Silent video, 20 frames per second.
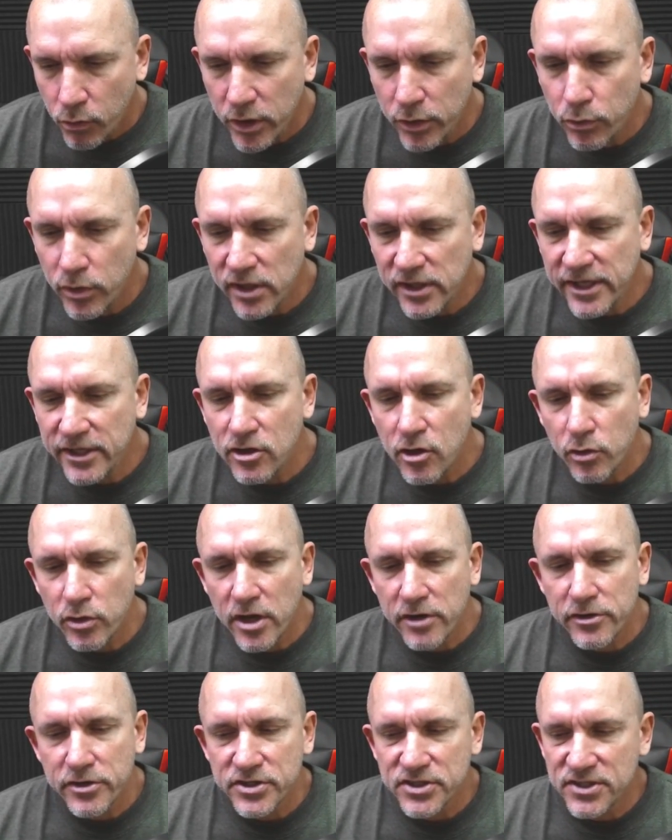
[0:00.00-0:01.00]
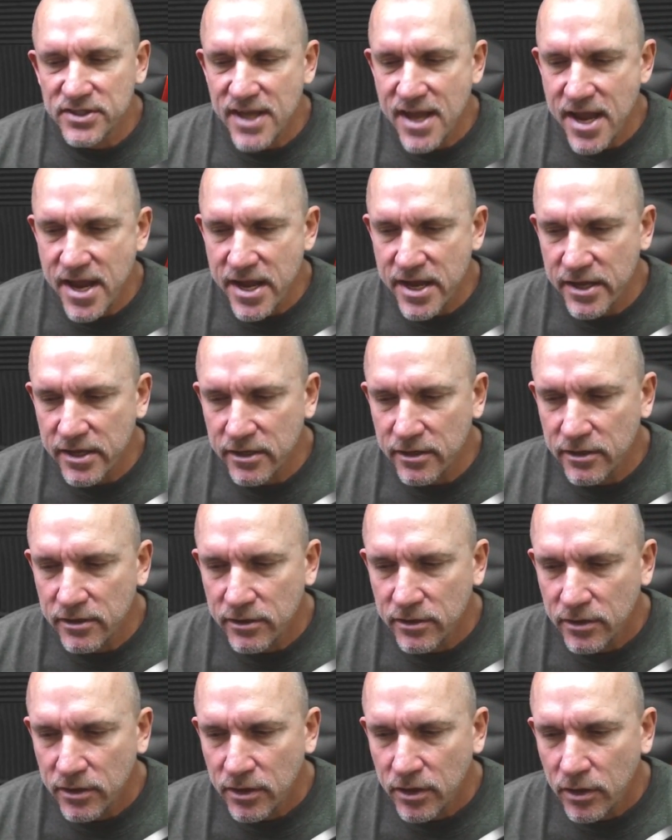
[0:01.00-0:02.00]
We really don't
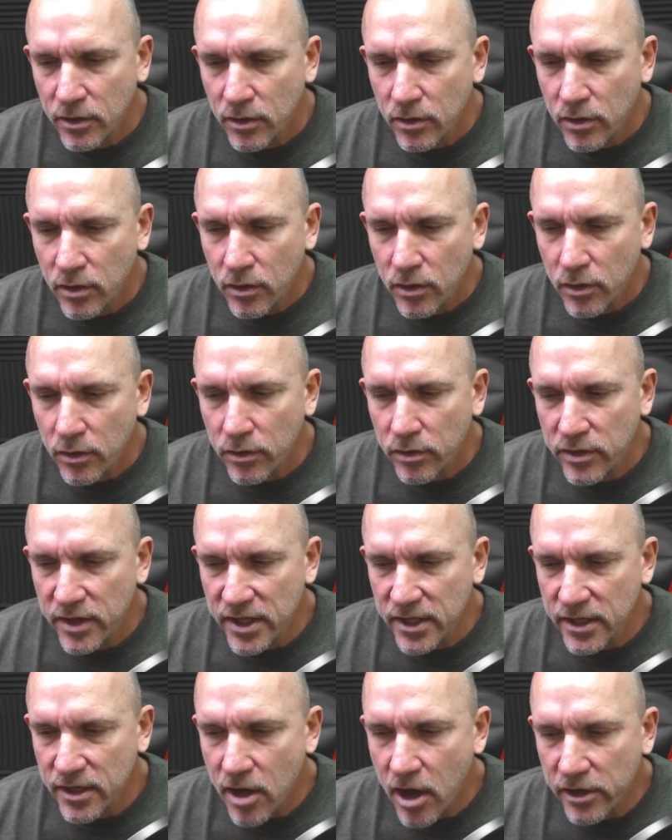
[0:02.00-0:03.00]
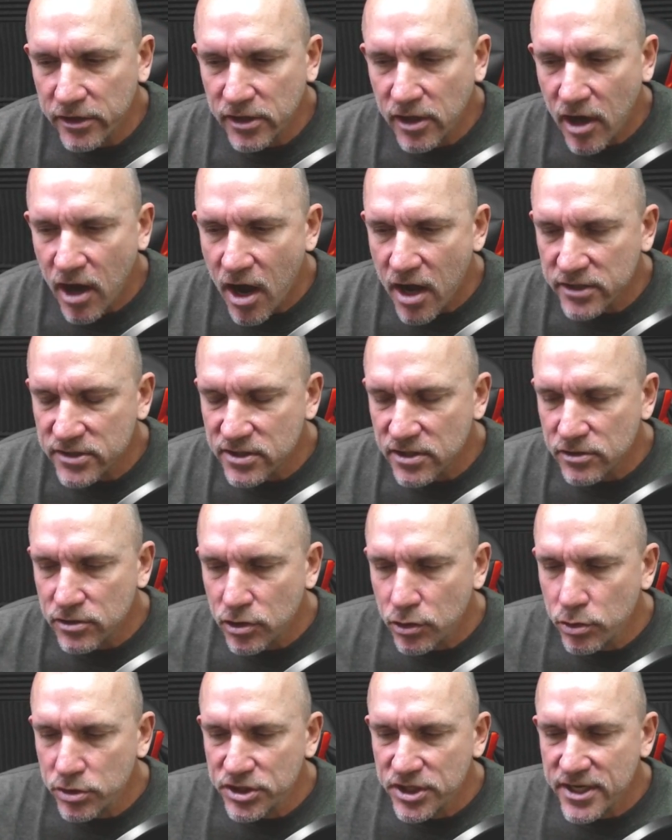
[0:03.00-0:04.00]
understand the
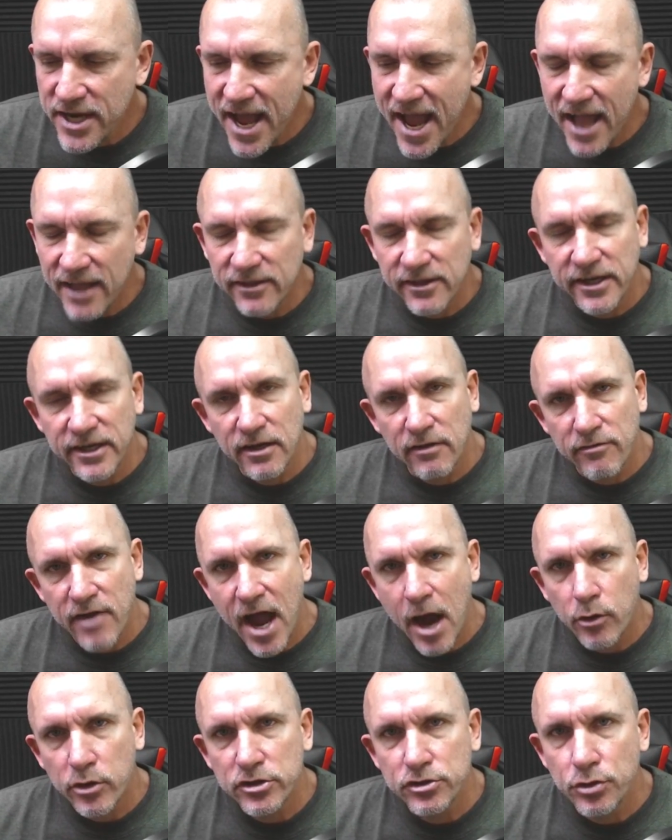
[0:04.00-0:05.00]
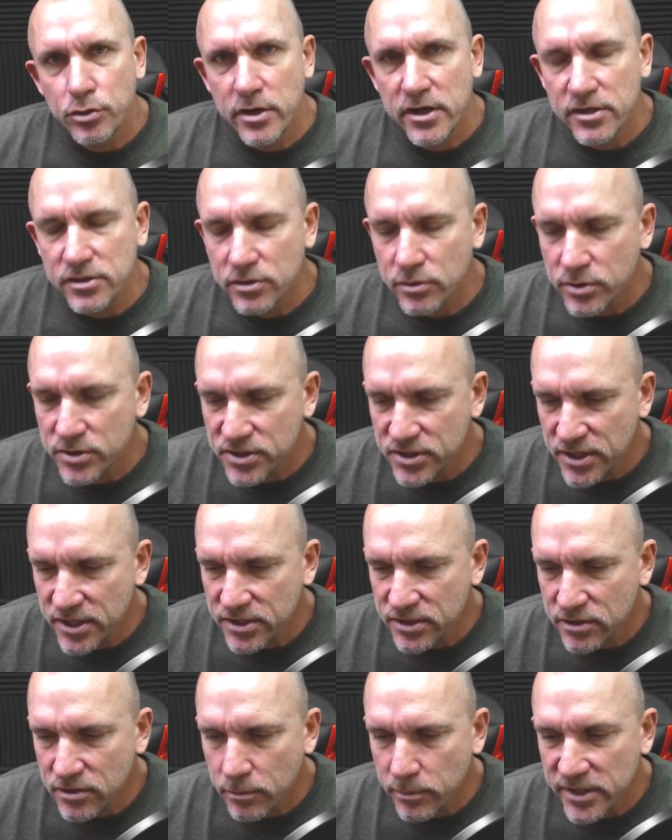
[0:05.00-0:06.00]
unconstitutionality of our judicial
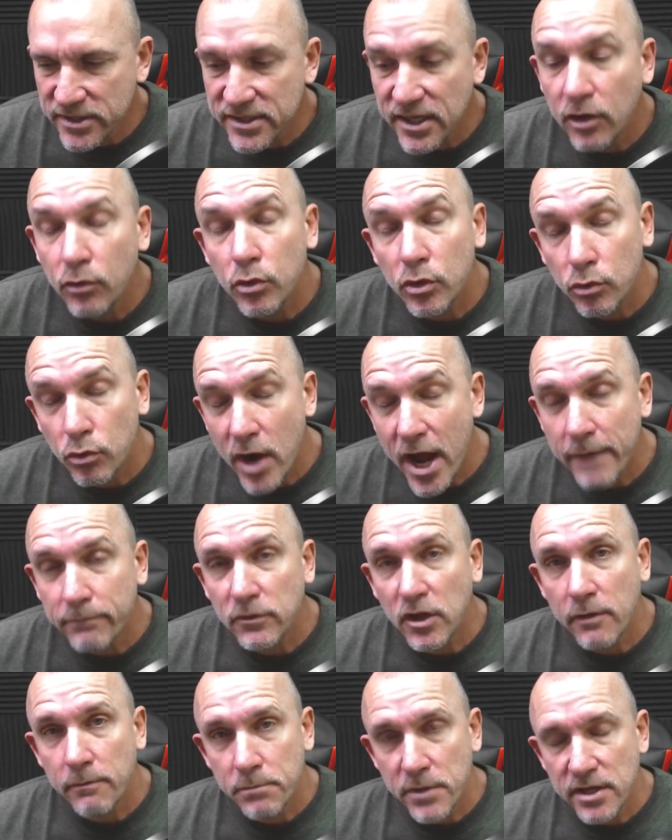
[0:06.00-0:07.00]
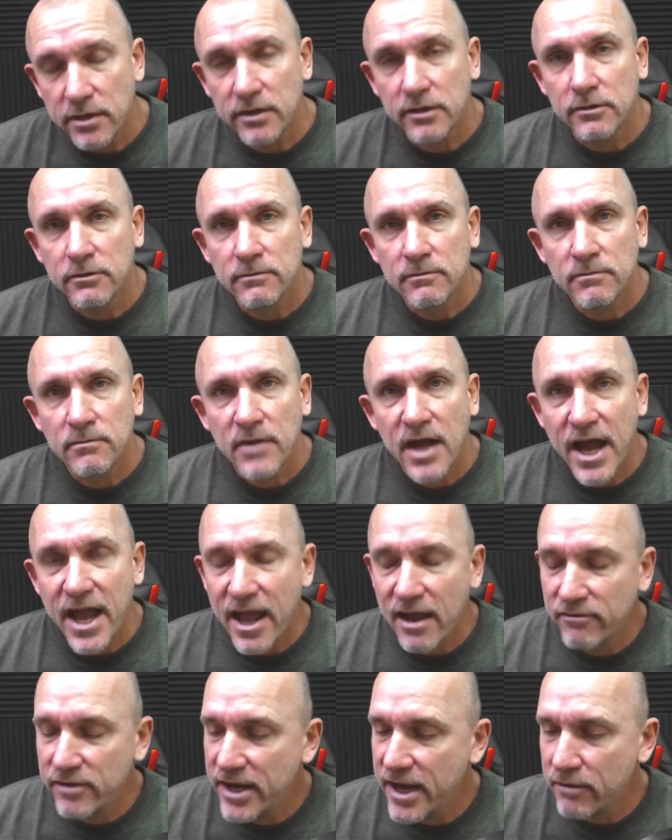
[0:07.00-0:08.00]
system until we're wrapped up in it. I
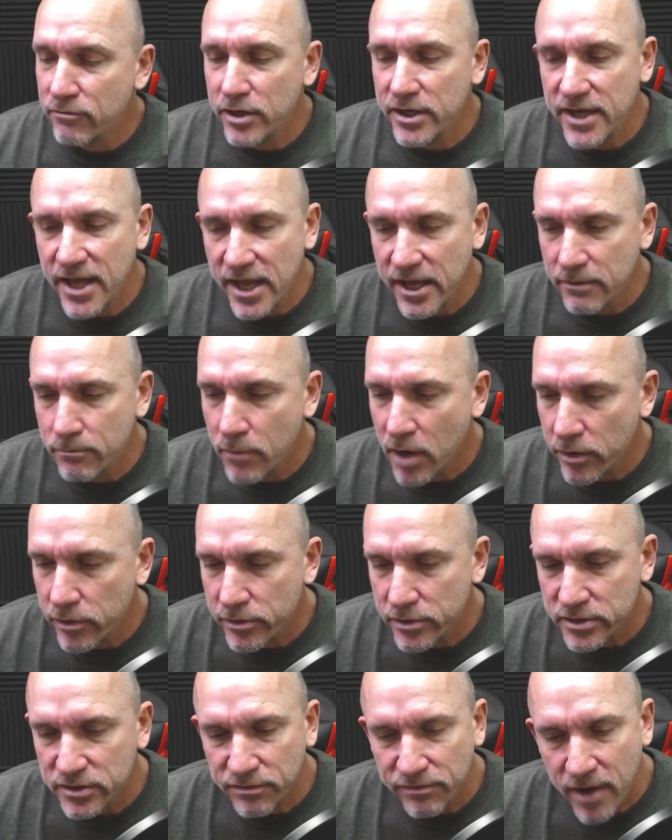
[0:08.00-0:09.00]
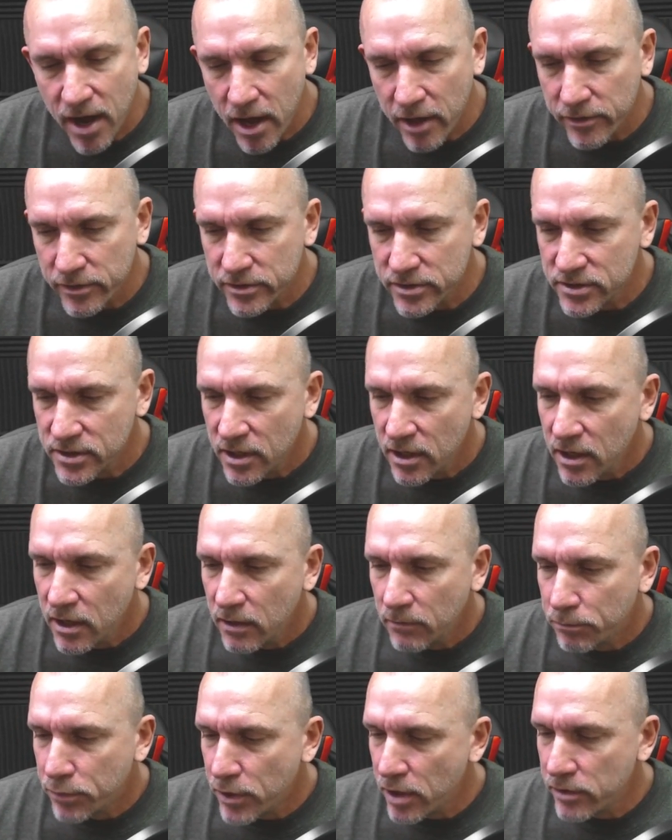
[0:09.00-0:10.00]
have it every day. Mothers, fathers,
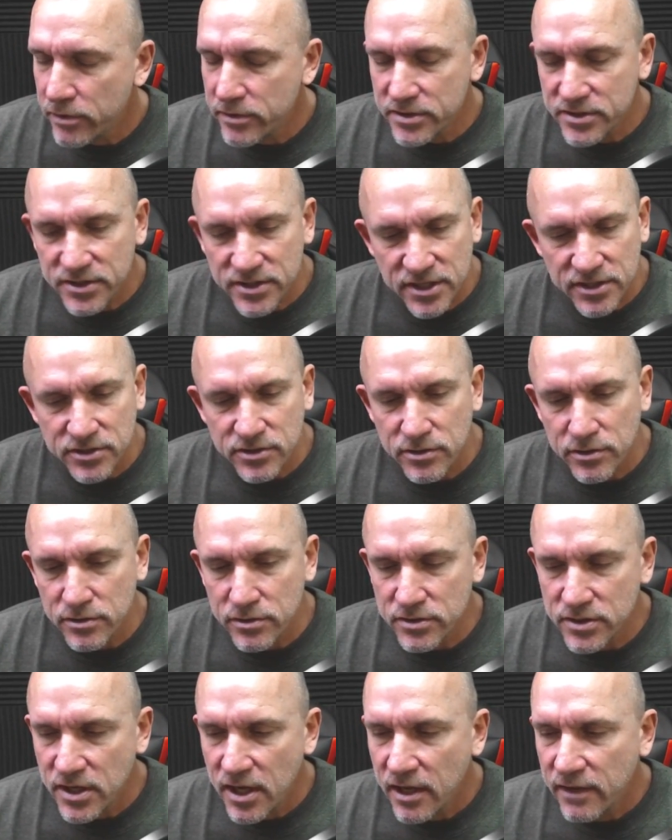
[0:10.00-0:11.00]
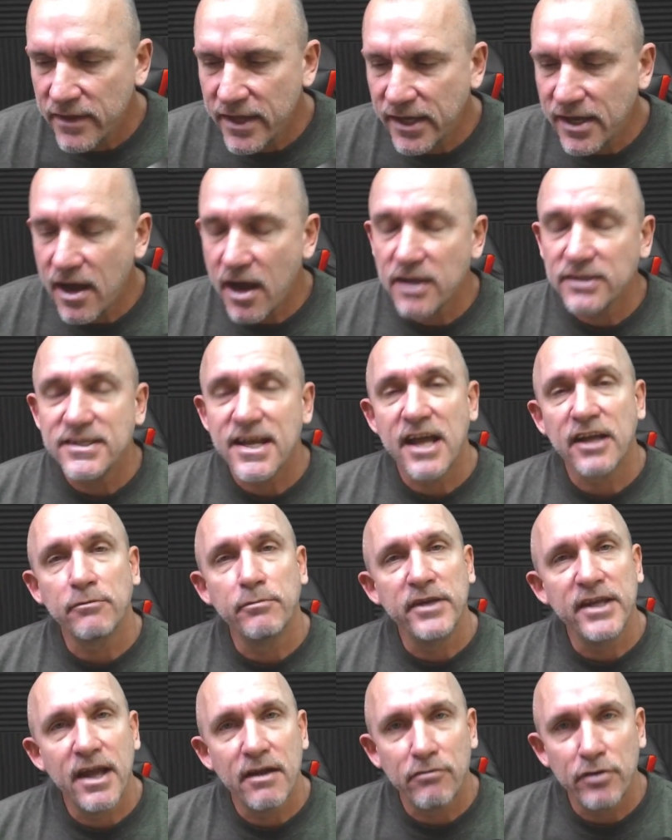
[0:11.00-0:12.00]
brothers, sisters, they
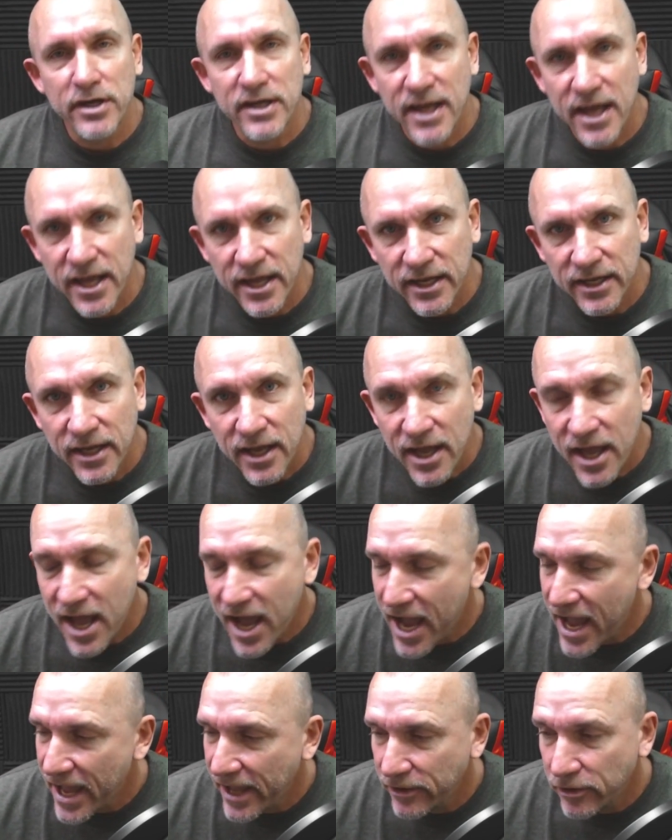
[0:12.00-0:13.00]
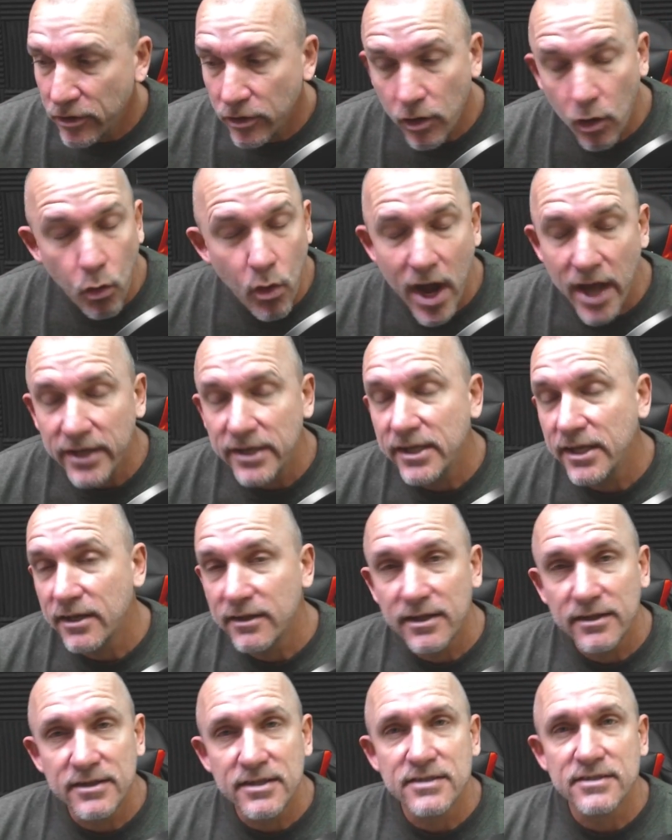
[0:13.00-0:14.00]
contact me every day. I had no
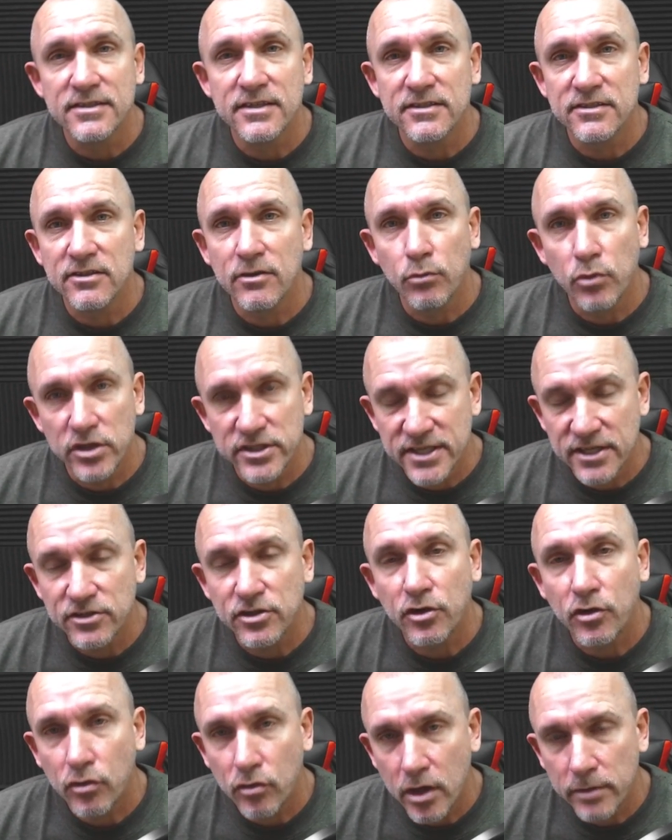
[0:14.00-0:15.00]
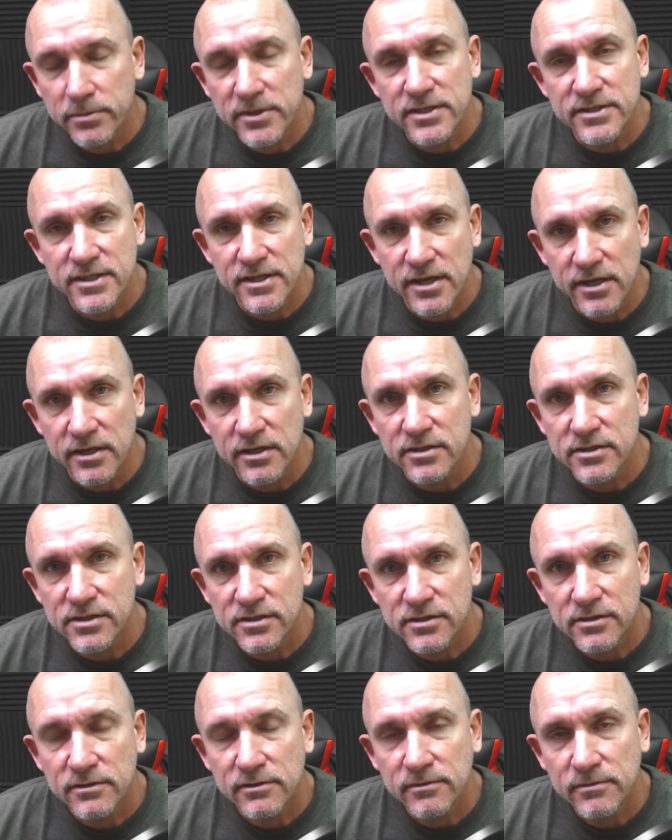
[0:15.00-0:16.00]
idea that this system was as corrupt as it
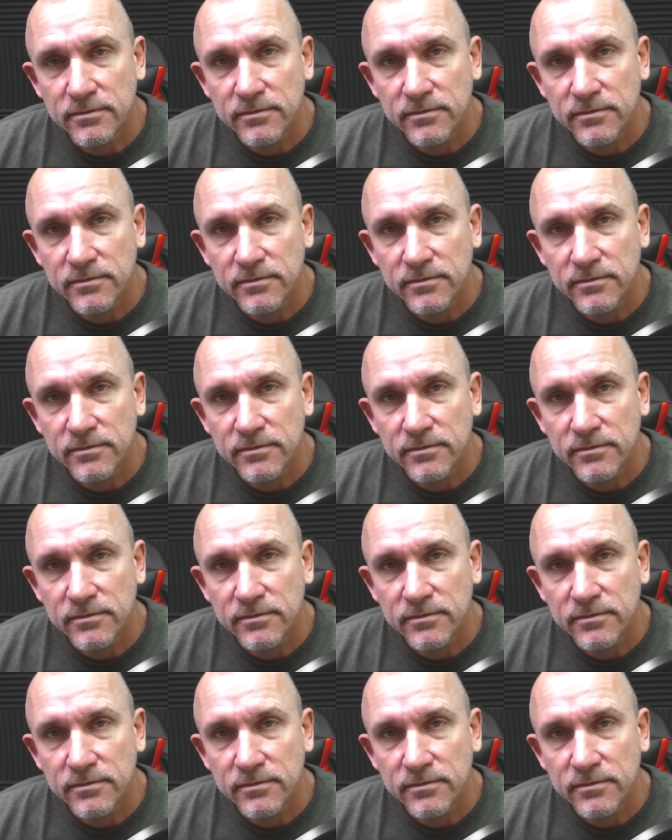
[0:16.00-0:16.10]
is.